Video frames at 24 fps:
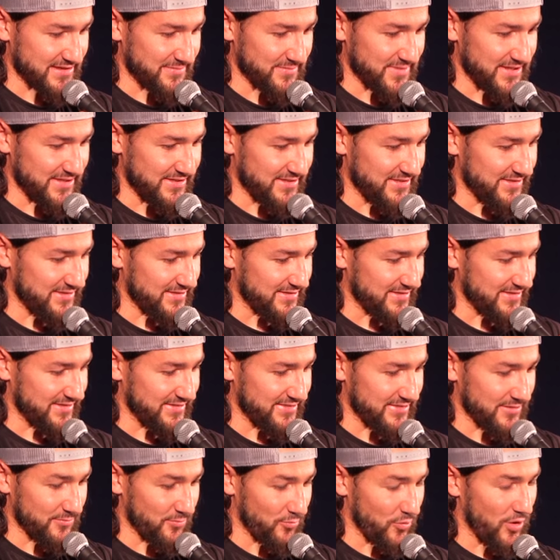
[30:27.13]
I mean, the
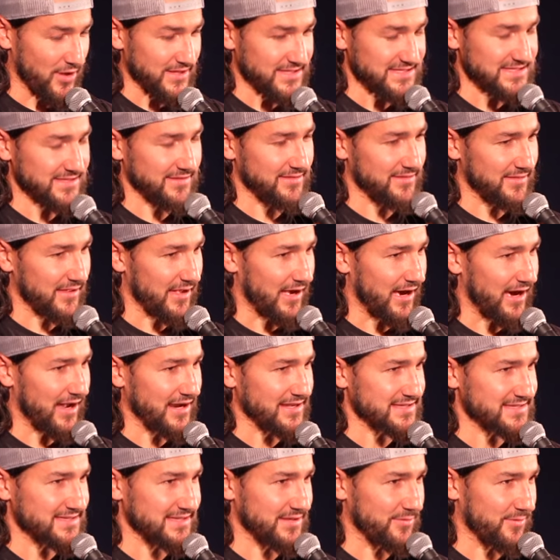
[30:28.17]
ones,
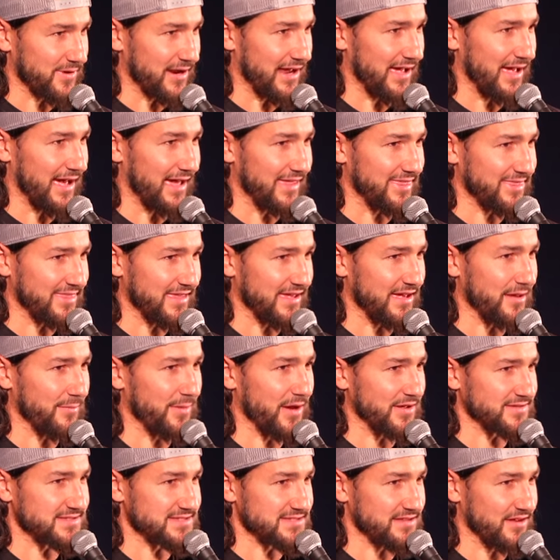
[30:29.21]
honestly, when I think
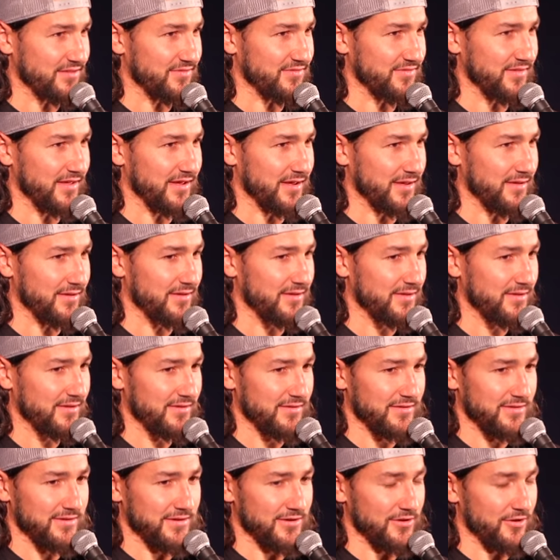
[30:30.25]
about stuff like,
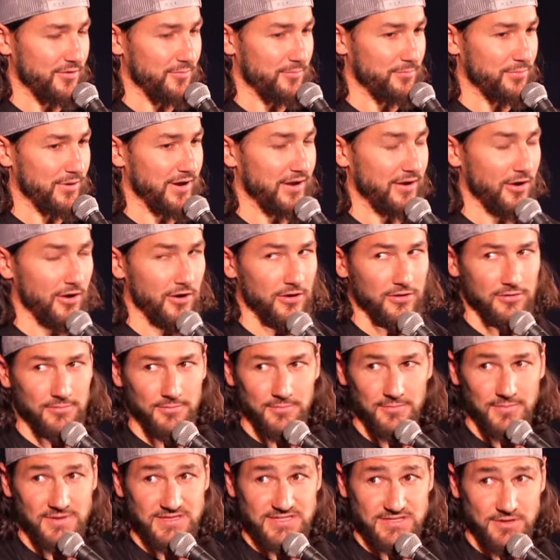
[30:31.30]
you know, Bret Hart,
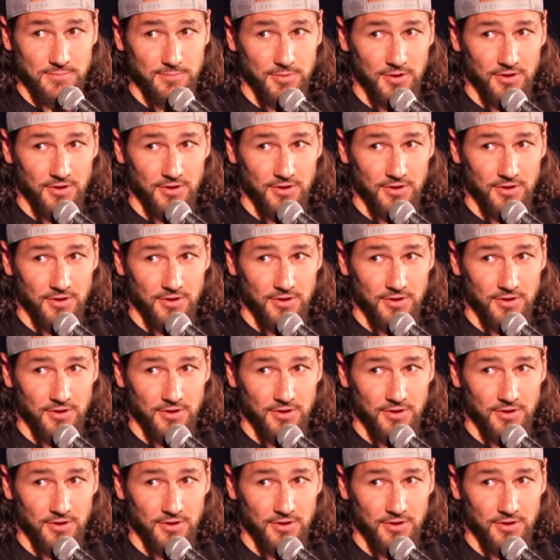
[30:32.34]
Mr.